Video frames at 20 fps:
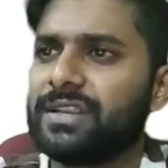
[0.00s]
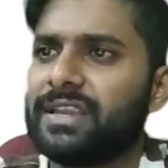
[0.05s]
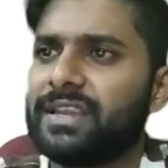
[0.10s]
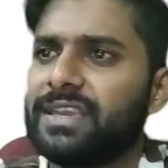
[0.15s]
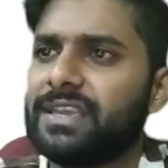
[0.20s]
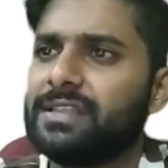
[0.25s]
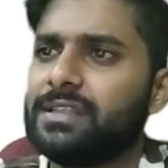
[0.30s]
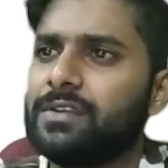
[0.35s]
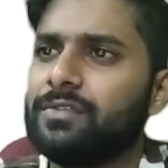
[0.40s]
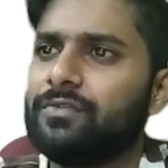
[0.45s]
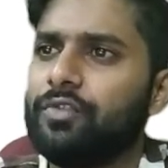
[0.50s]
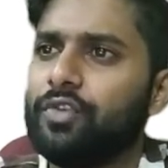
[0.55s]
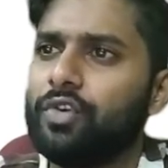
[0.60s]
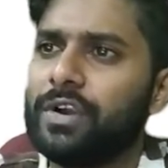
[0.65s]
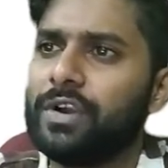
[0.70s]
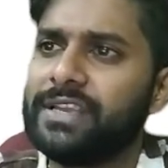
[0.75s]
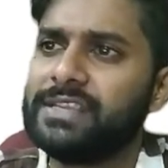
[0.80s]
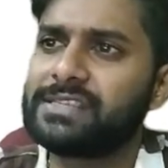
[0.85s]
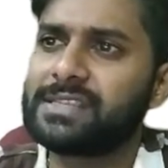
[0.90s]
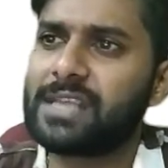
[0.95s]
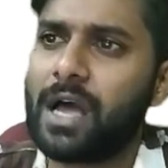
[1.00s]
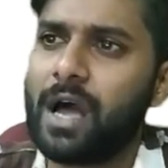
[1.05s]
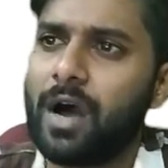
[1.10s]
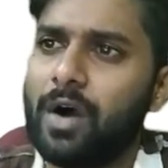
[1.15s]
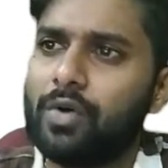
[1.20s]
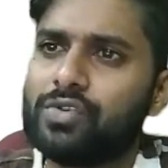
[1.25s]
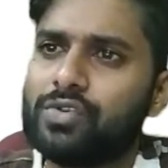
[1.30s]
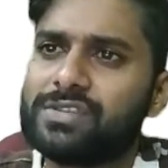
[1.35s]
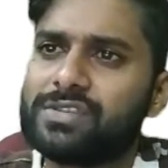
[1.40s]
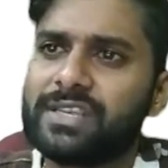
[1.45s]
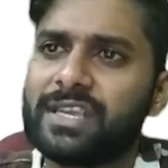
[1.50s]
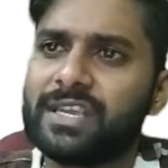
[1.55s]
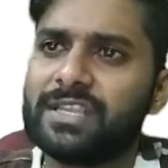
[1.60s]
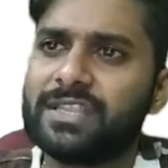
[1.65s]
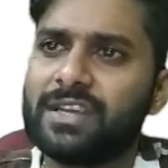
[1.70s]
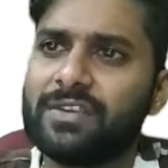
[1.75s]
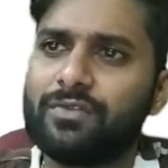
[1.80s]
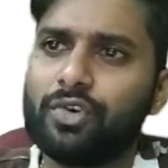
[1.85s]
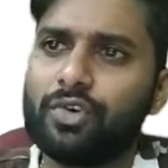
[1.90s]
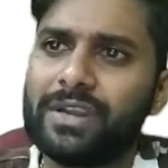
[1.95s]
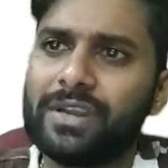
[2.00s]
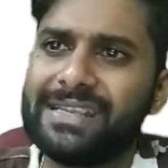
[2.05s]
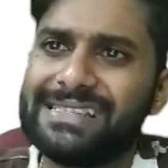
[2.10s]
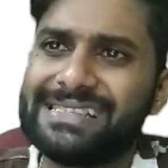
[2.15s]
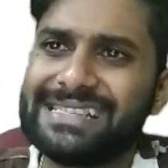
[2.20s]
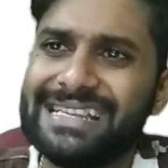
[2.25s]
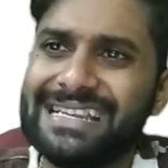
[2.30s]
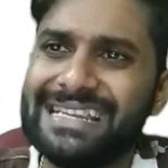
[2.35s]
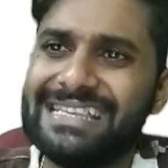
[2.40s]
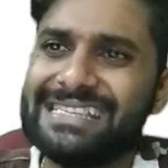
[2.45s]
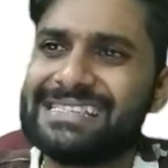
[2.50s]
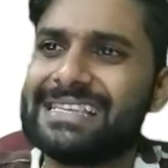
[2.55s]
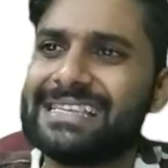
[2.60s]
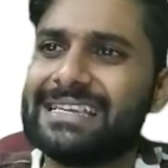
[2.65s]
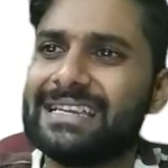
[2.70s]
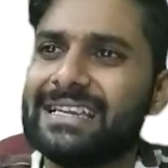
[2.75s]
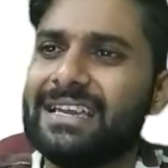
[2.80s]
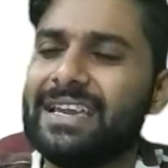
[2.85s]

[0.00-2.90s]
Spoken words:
Here the word is house, here the word is leasing.